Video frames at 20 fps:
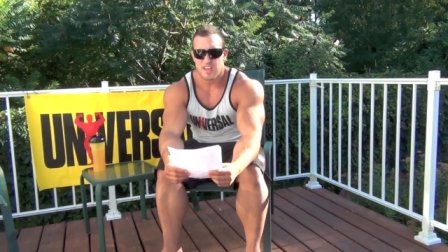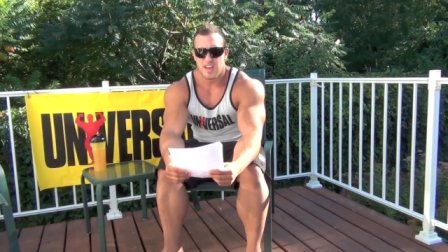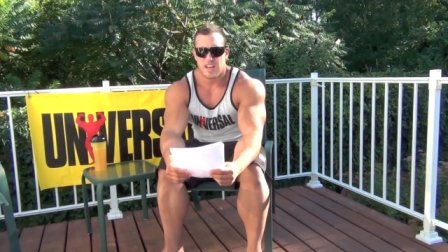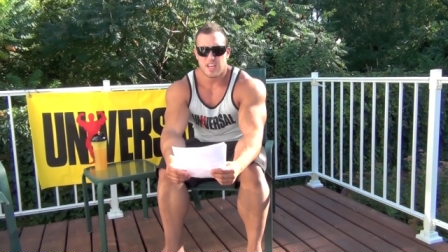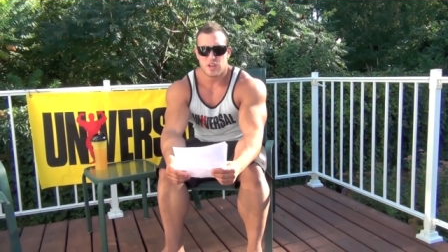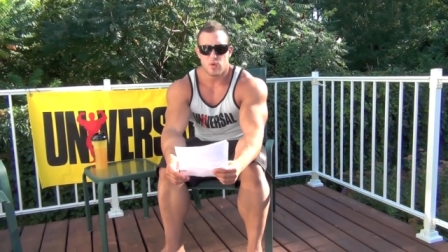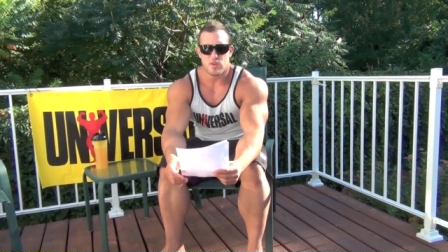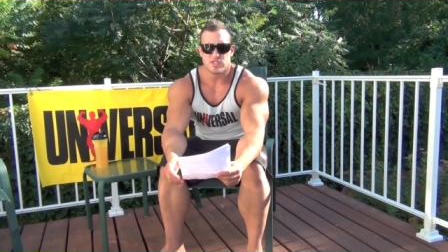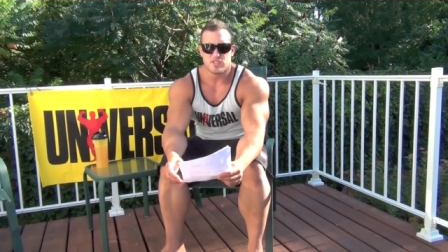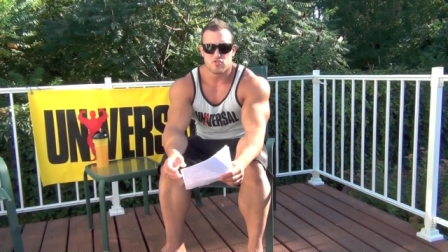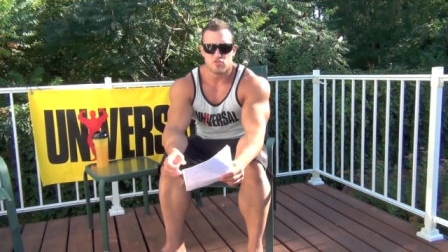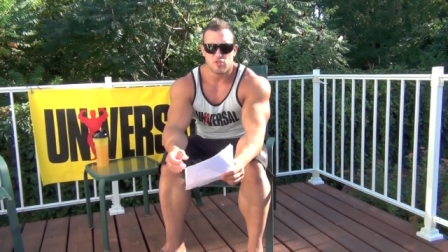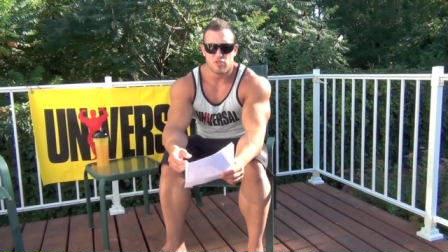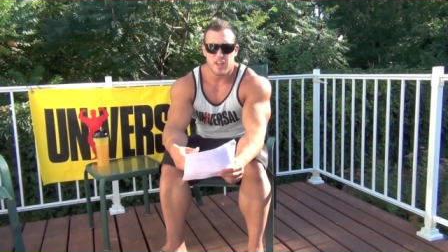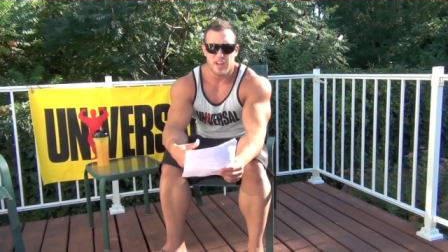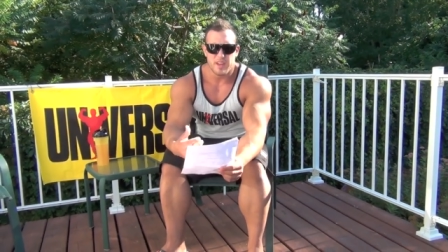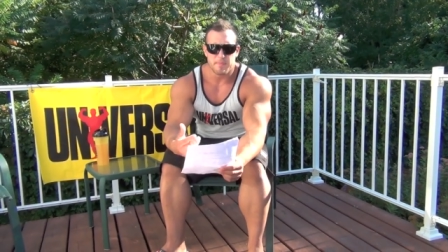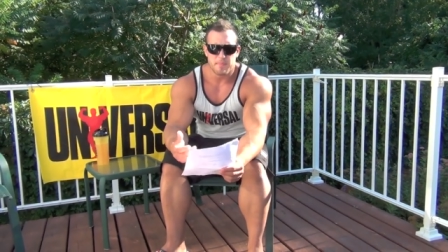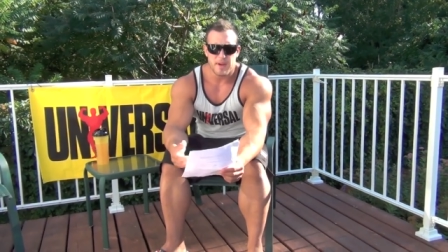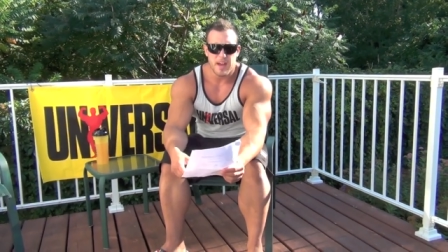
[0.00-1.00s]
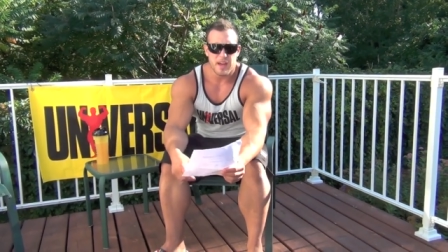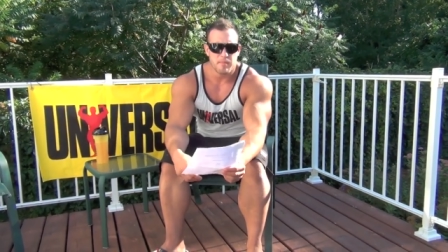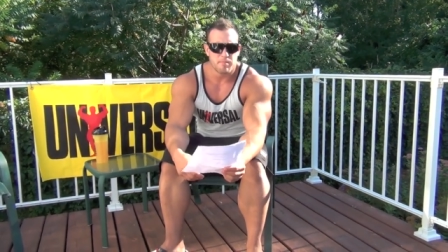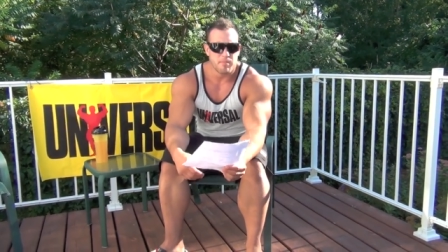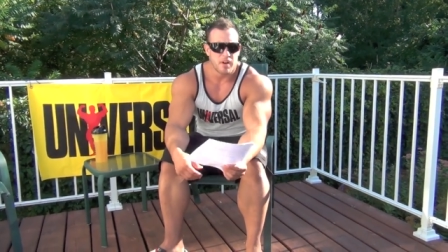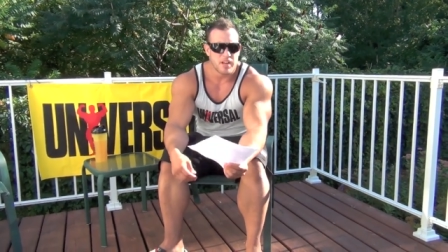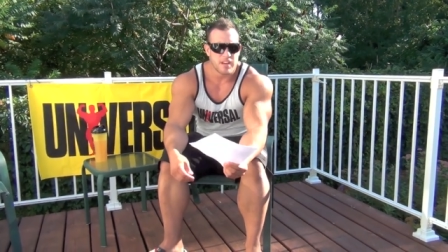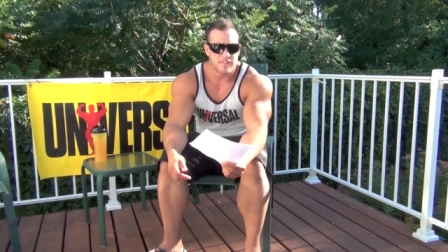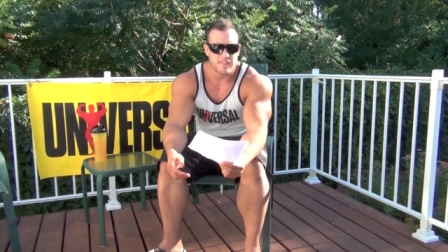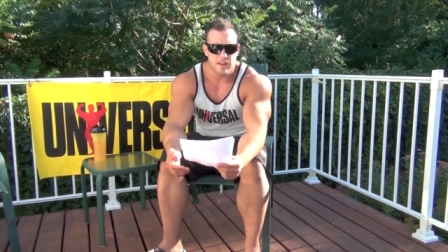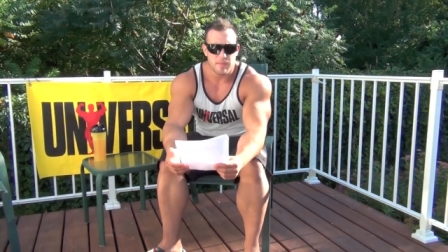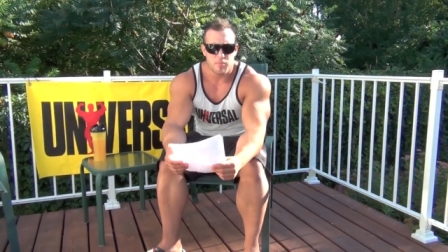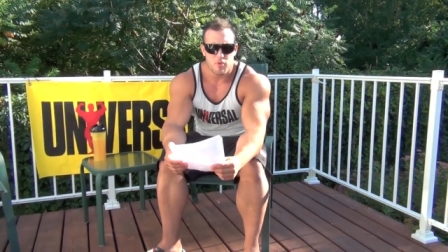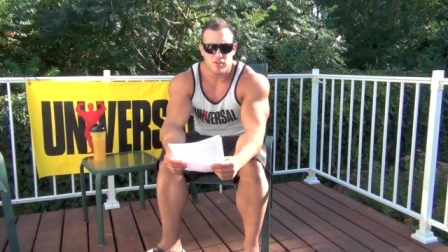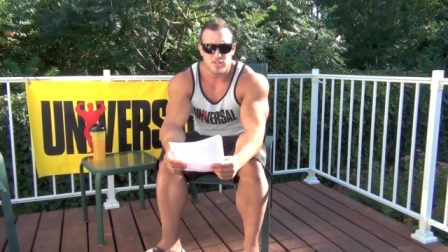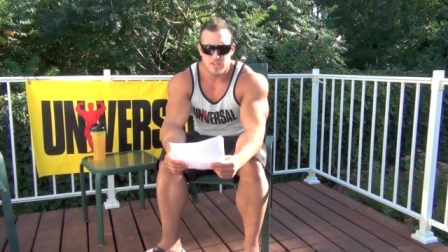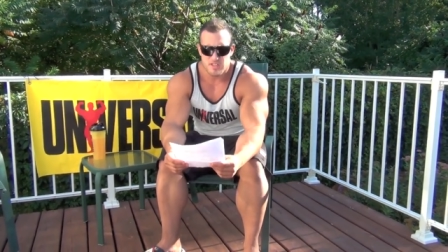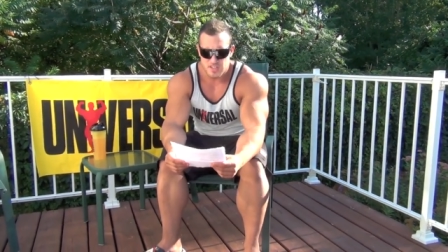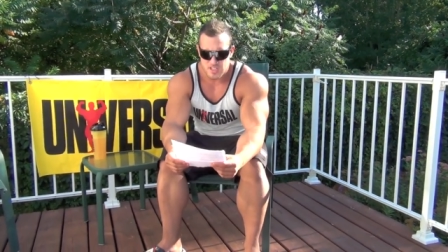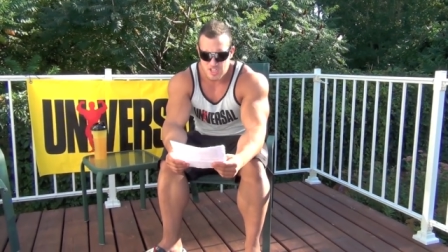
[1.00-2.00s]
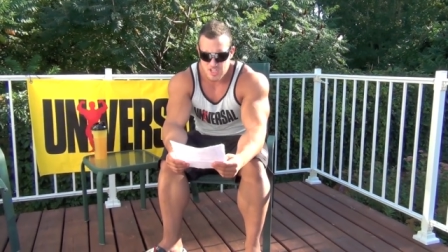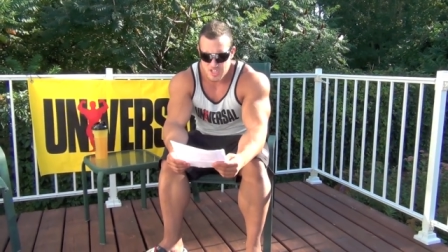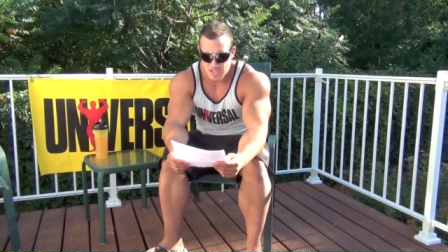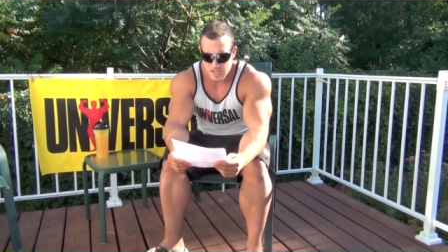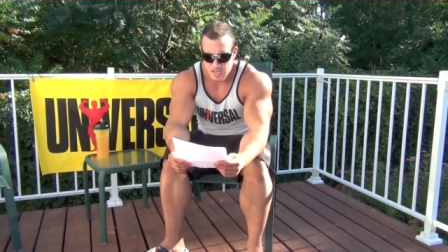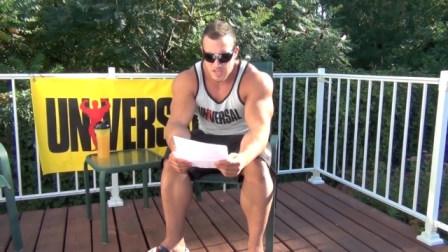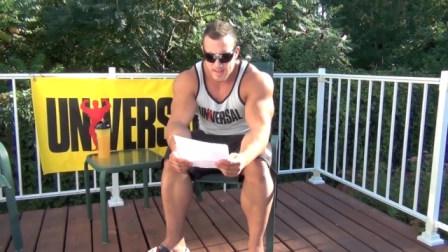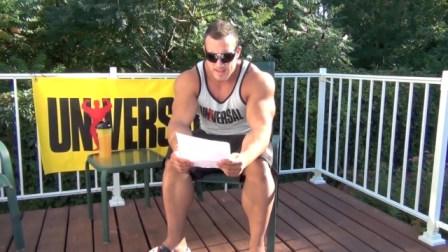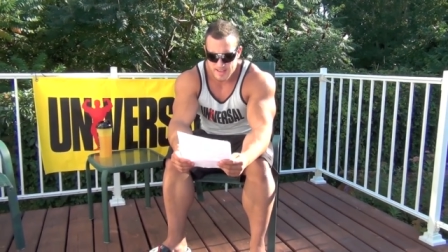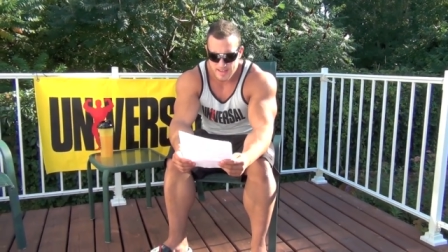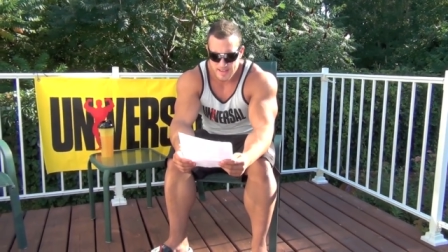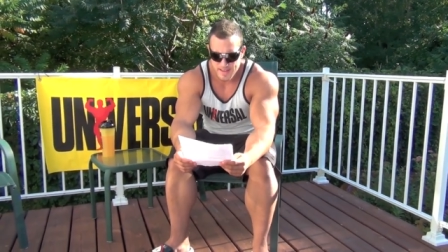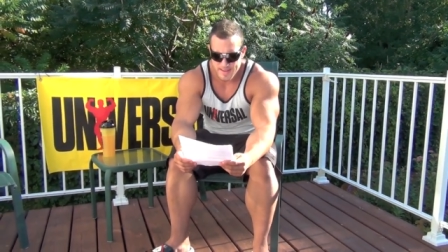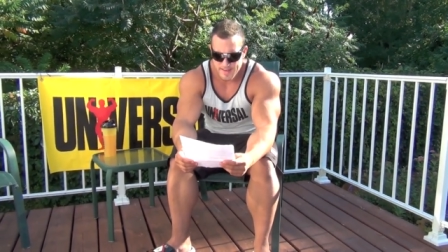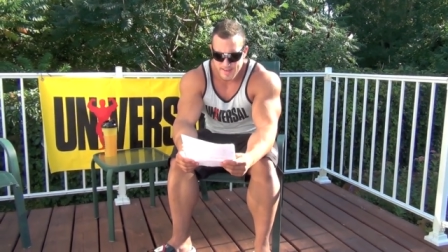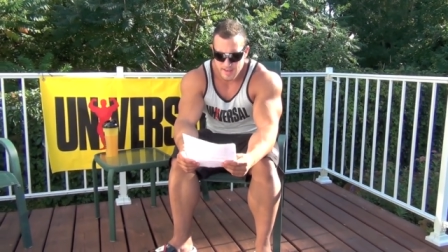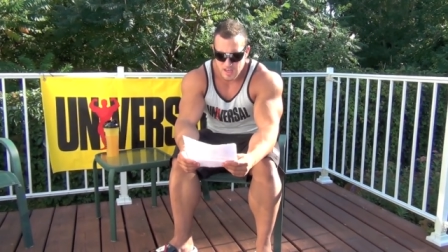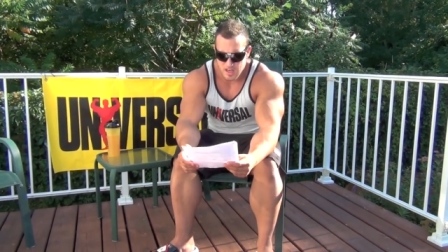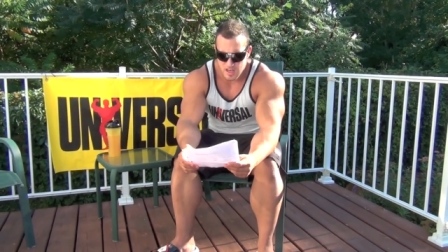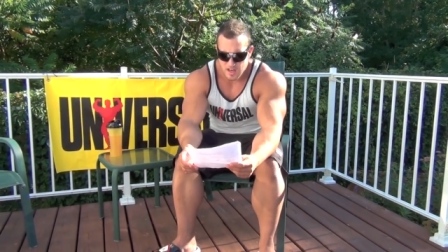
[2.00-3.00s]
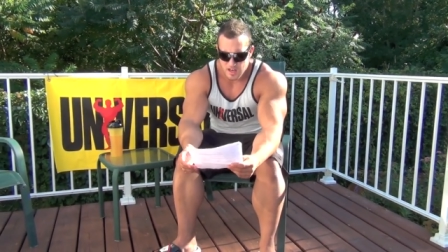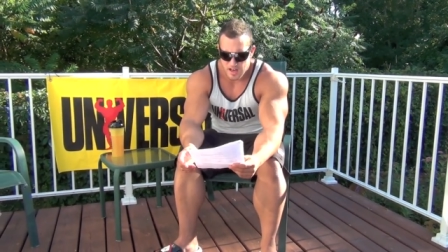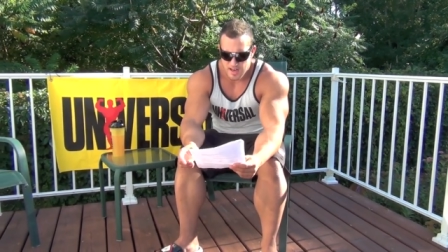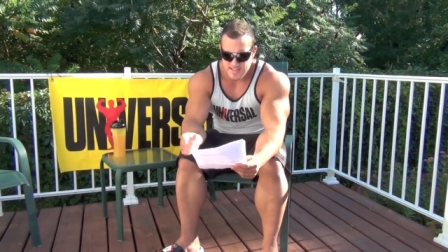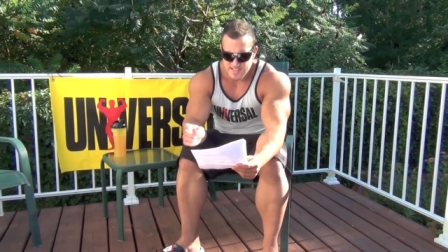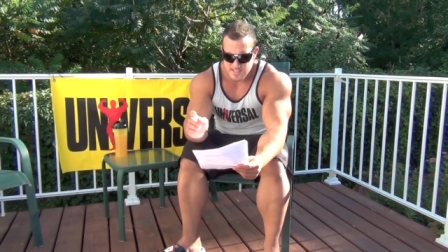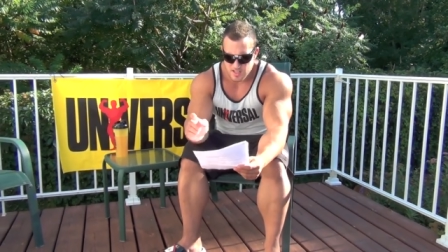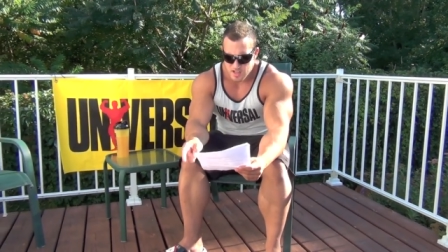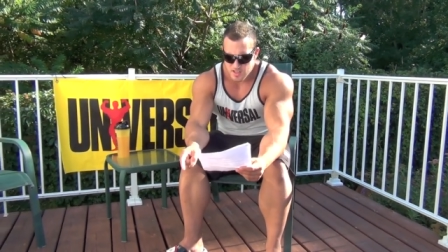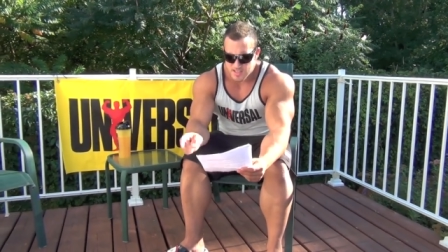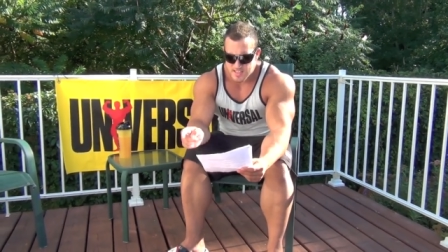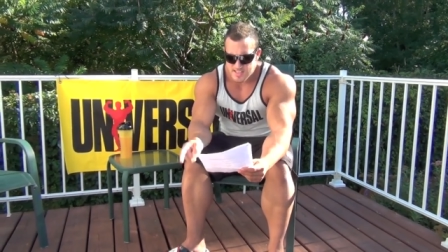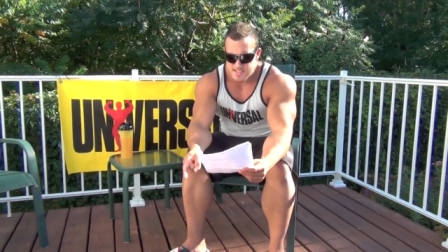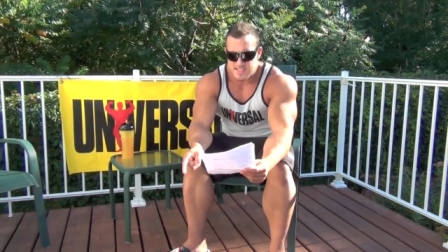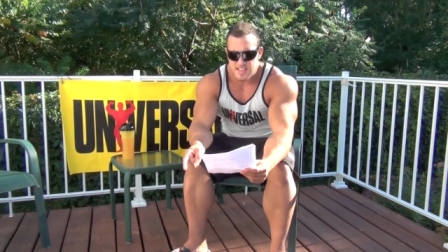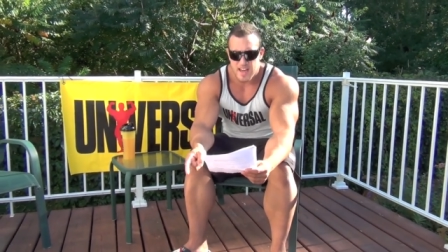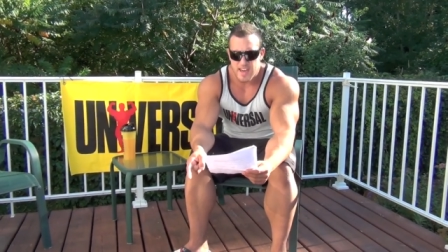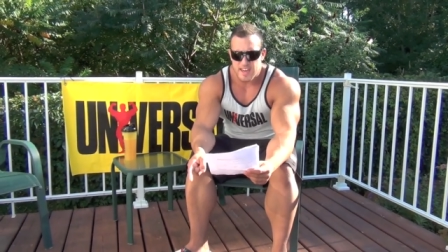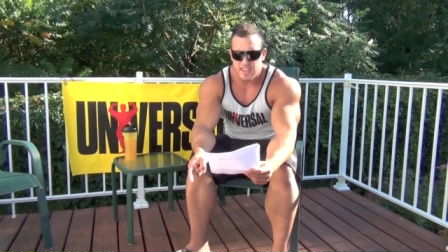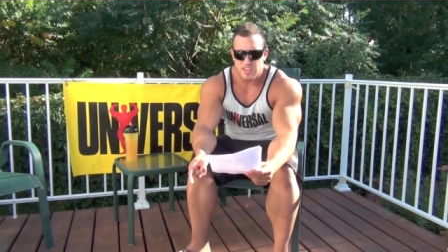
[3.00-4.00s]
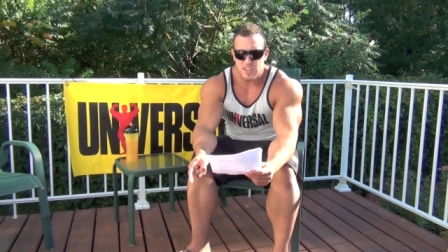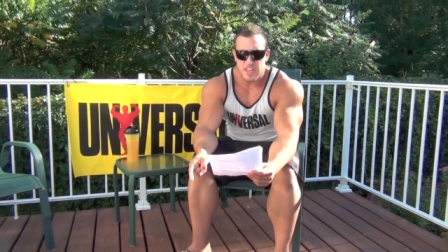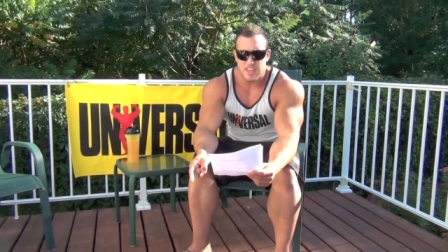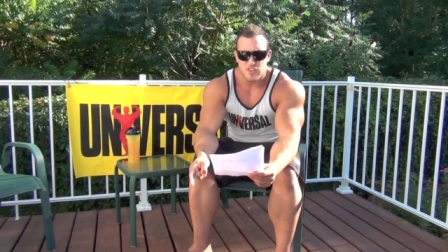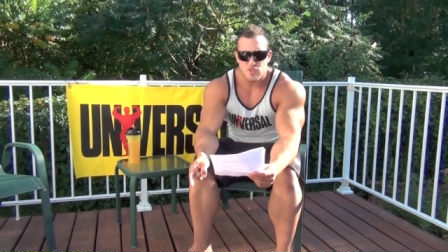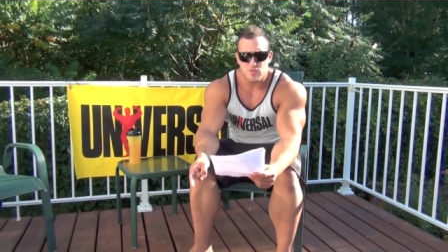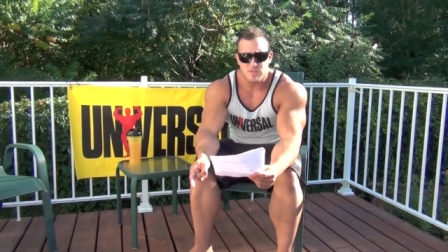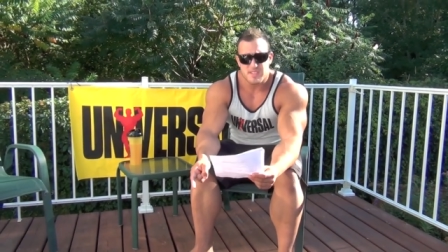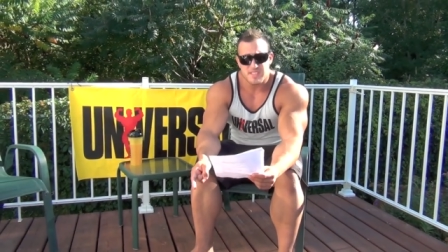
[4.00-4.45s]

And he wants to know like my body fat percentage. I started this diet at two